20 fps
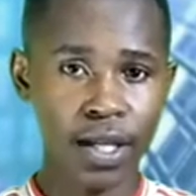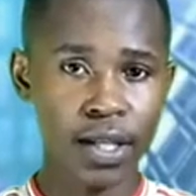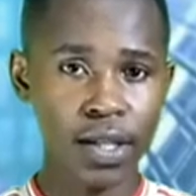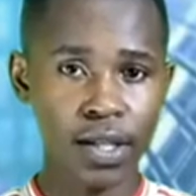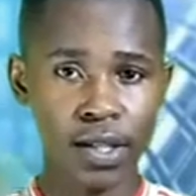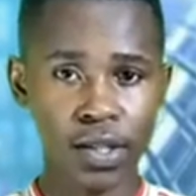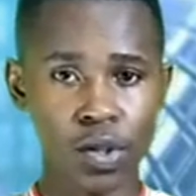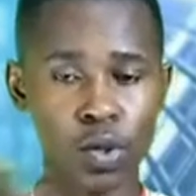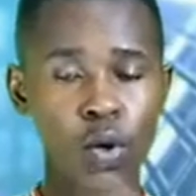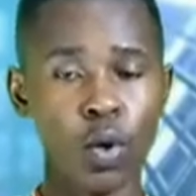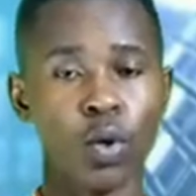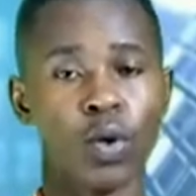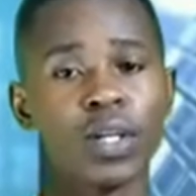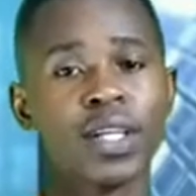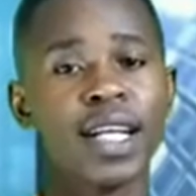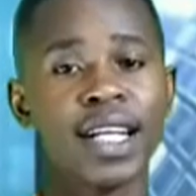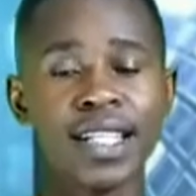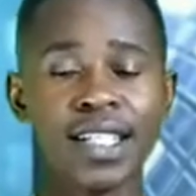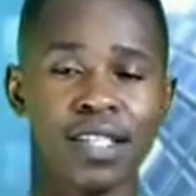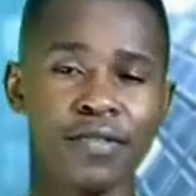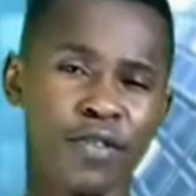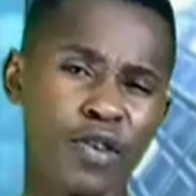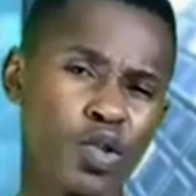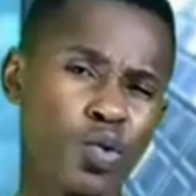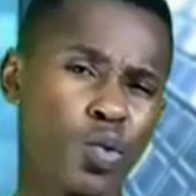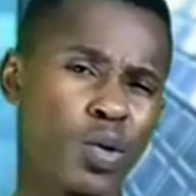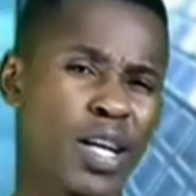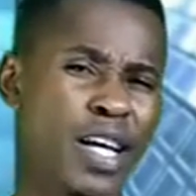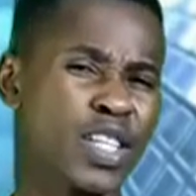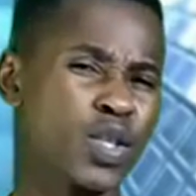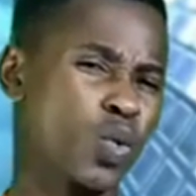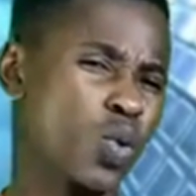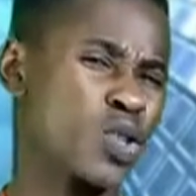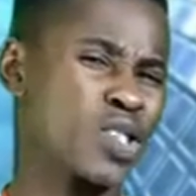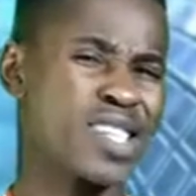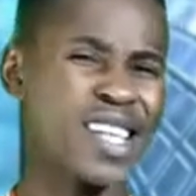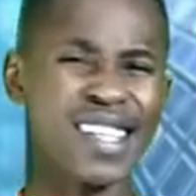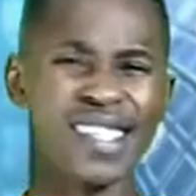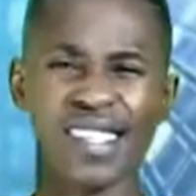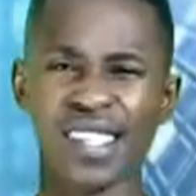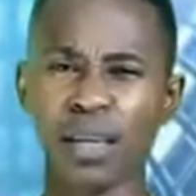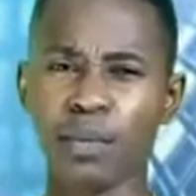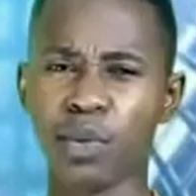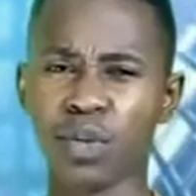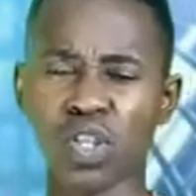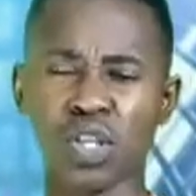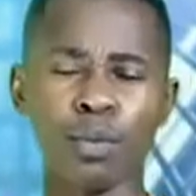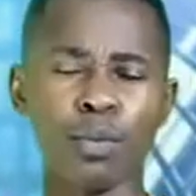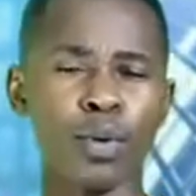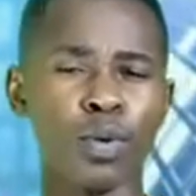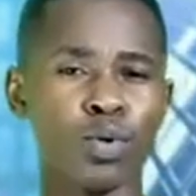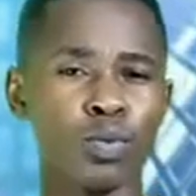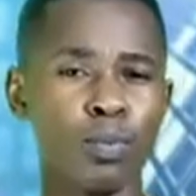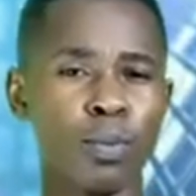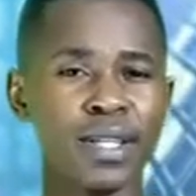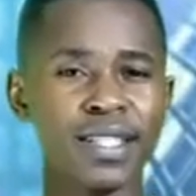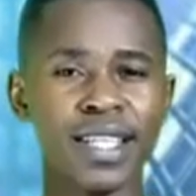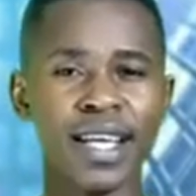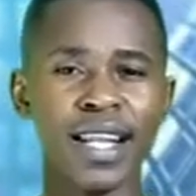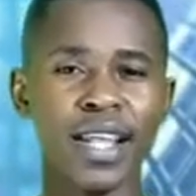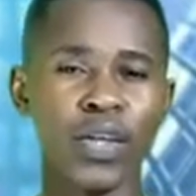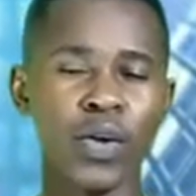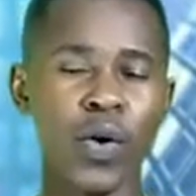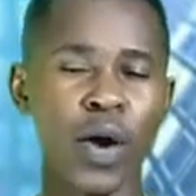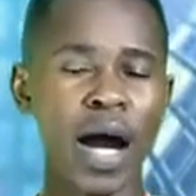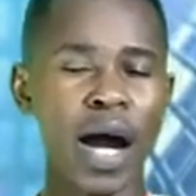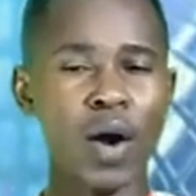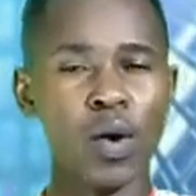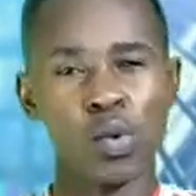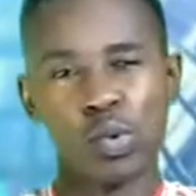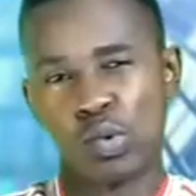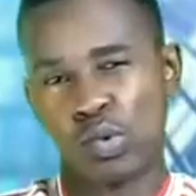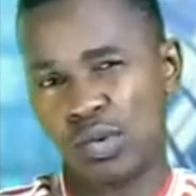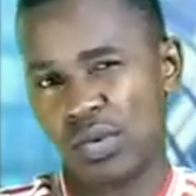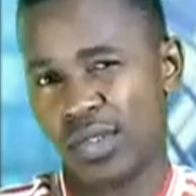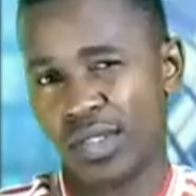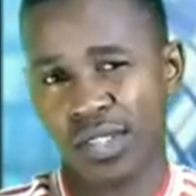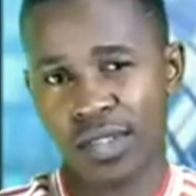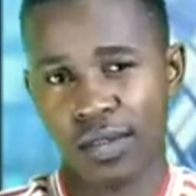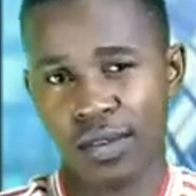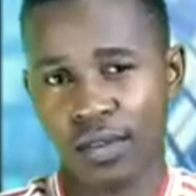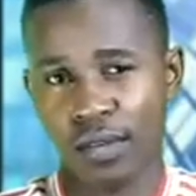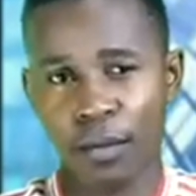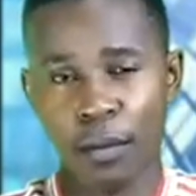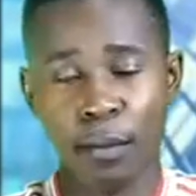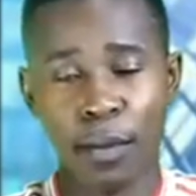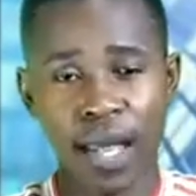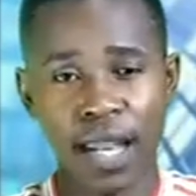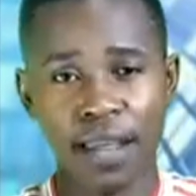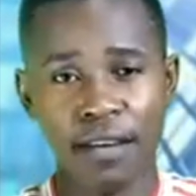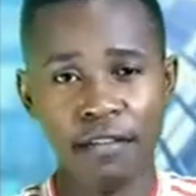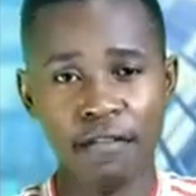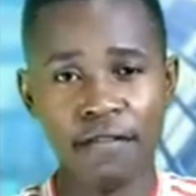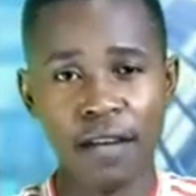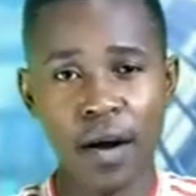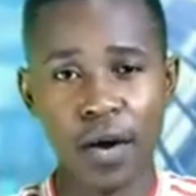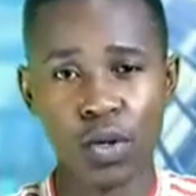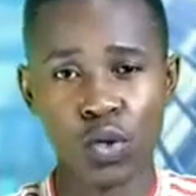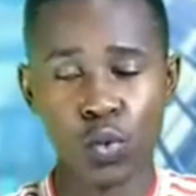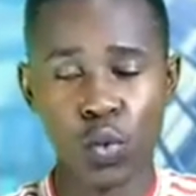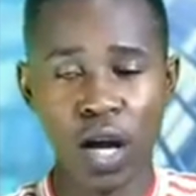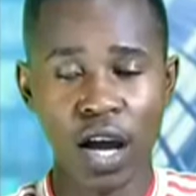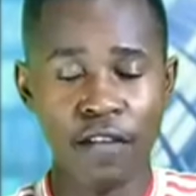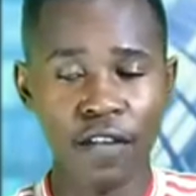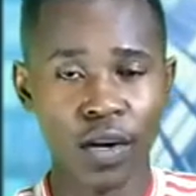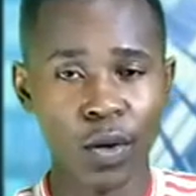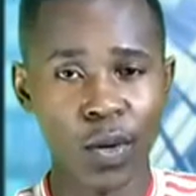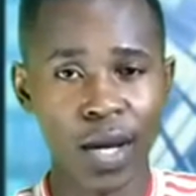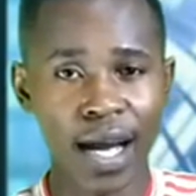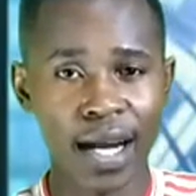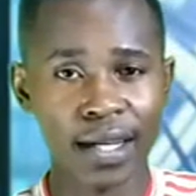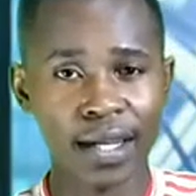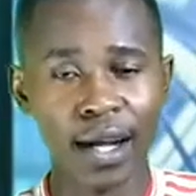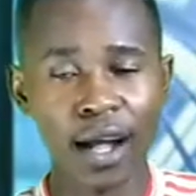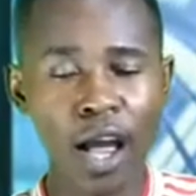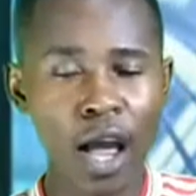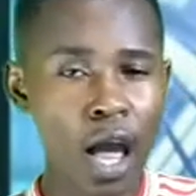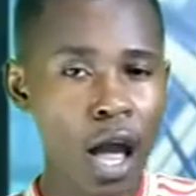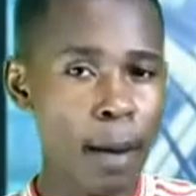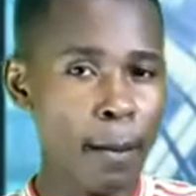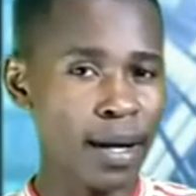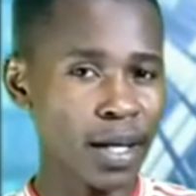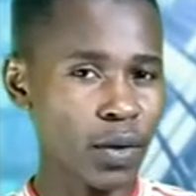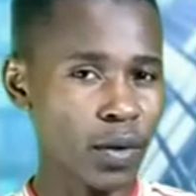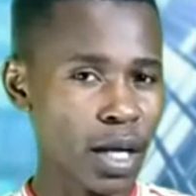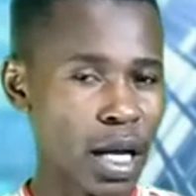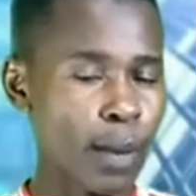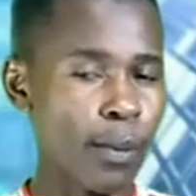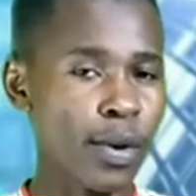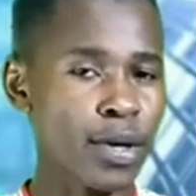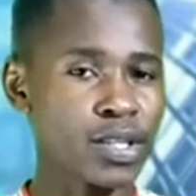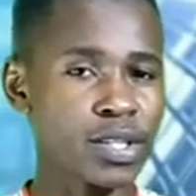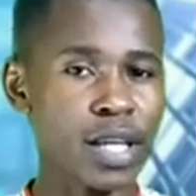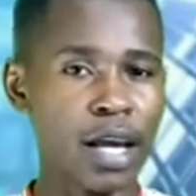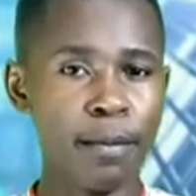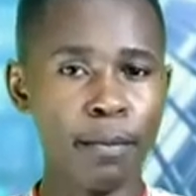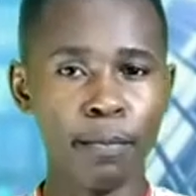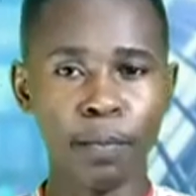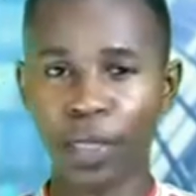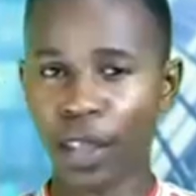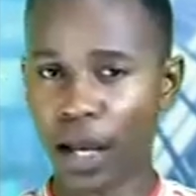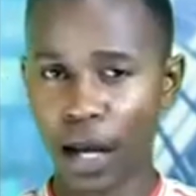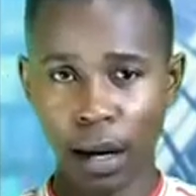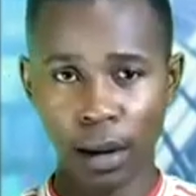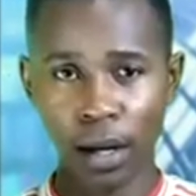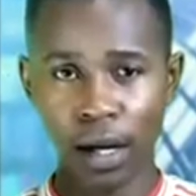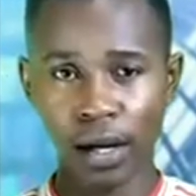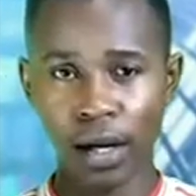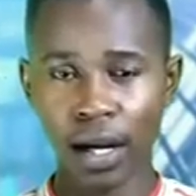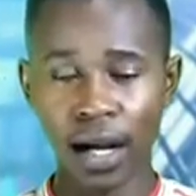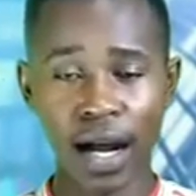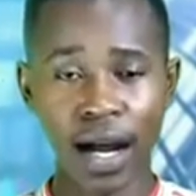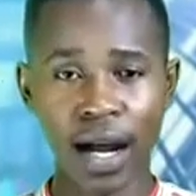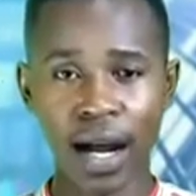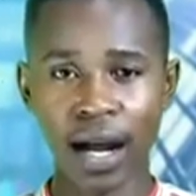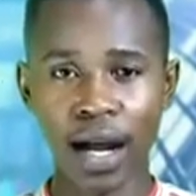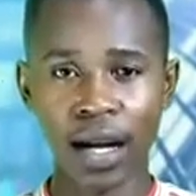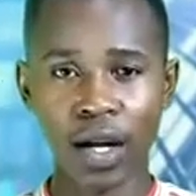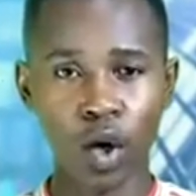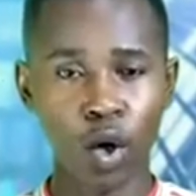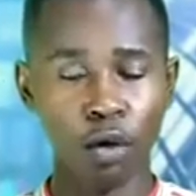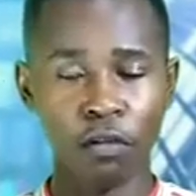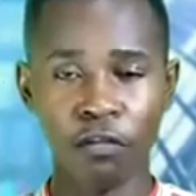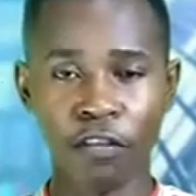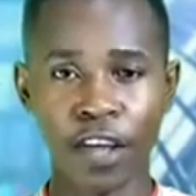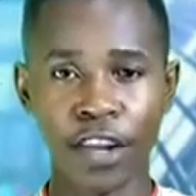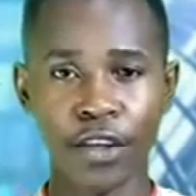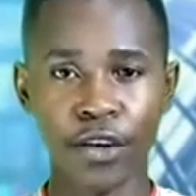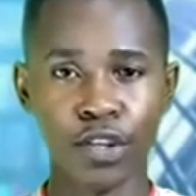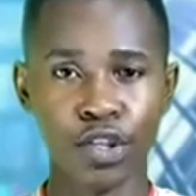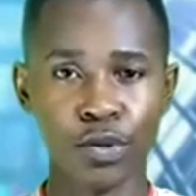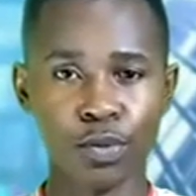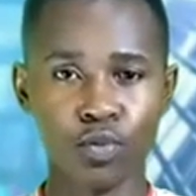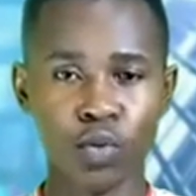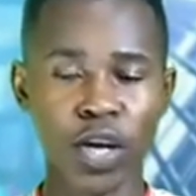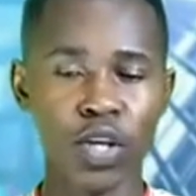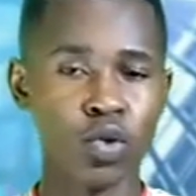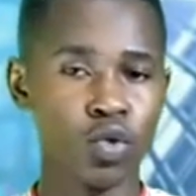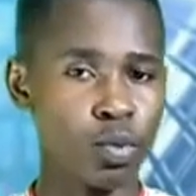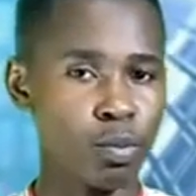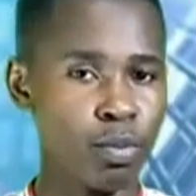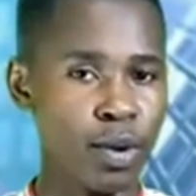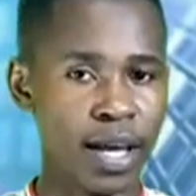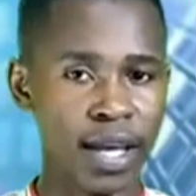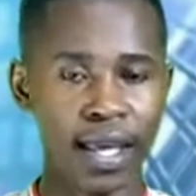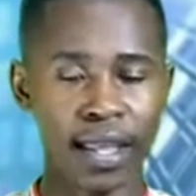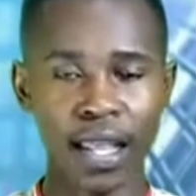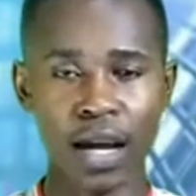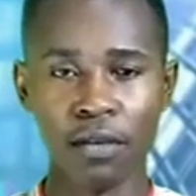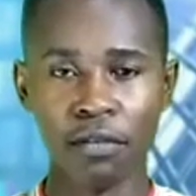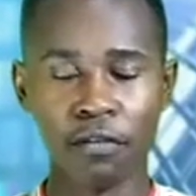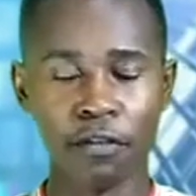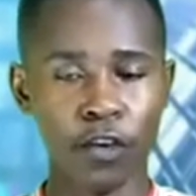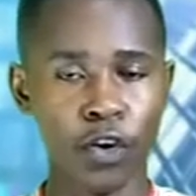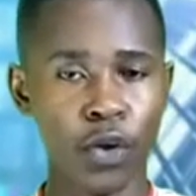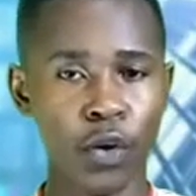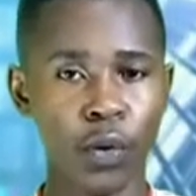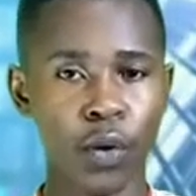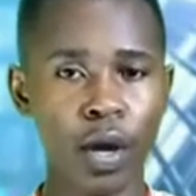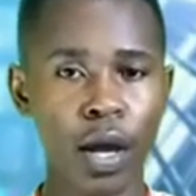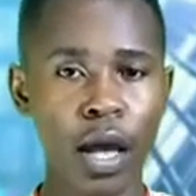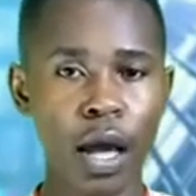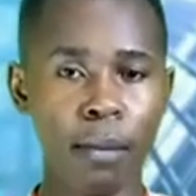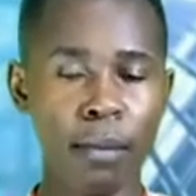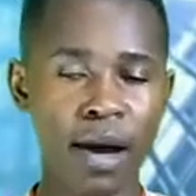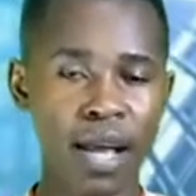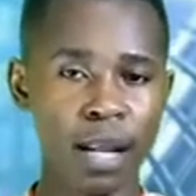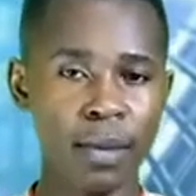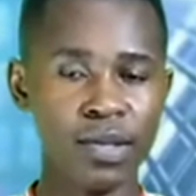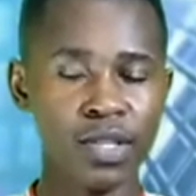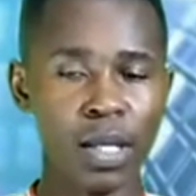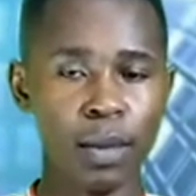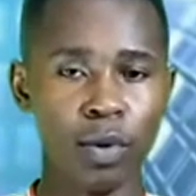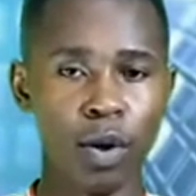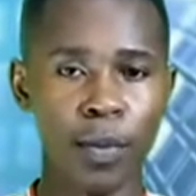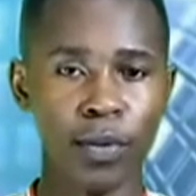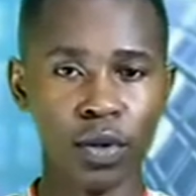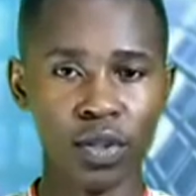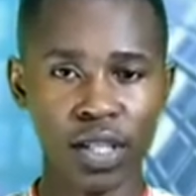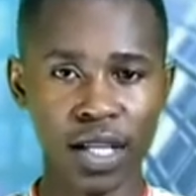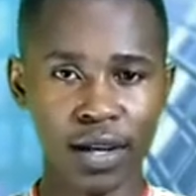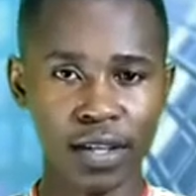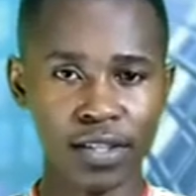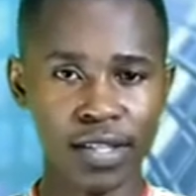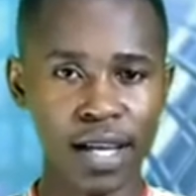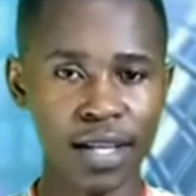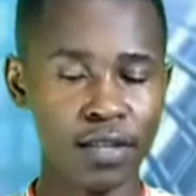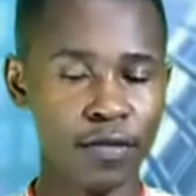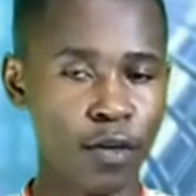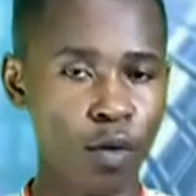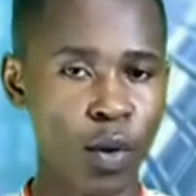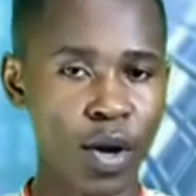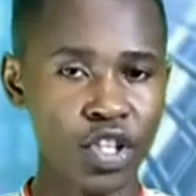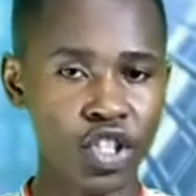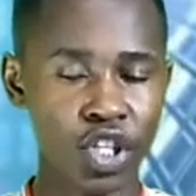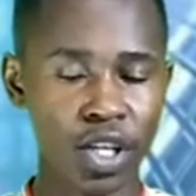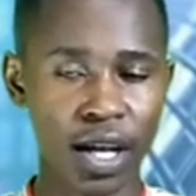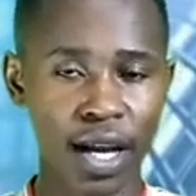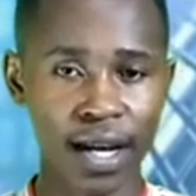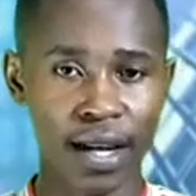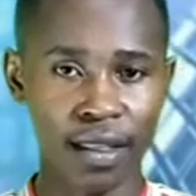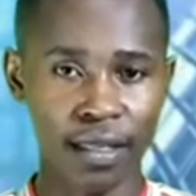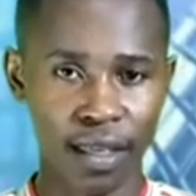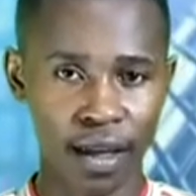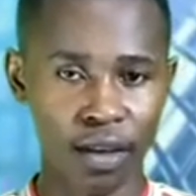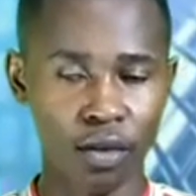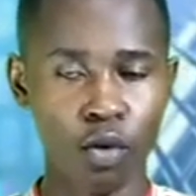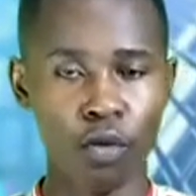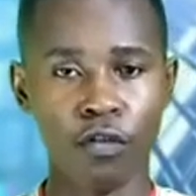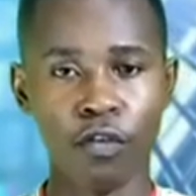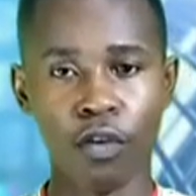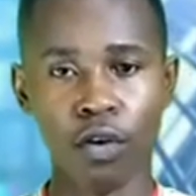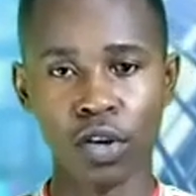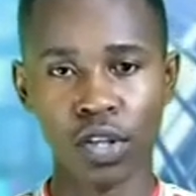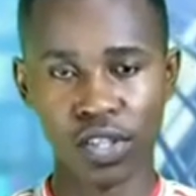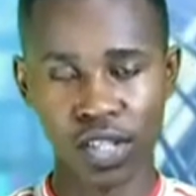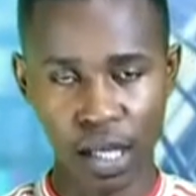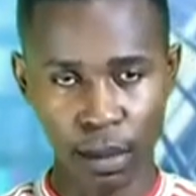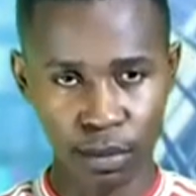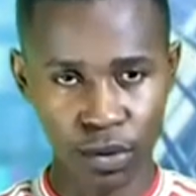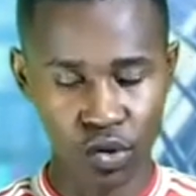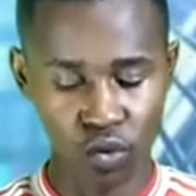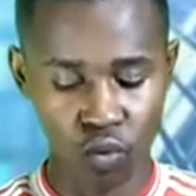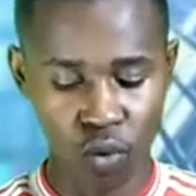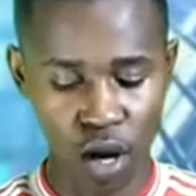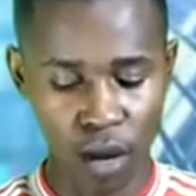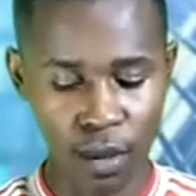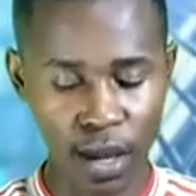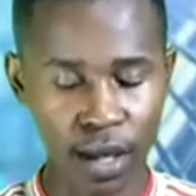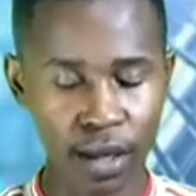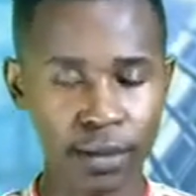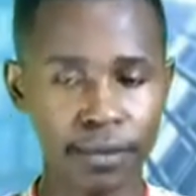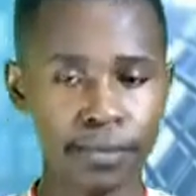So that is for today. It was just simple to be telling you how many vowels we have in Luganda. But I'll come with a long video trying to break it down for you. My name is Peter. Thanks for watching and thank you for subscribing.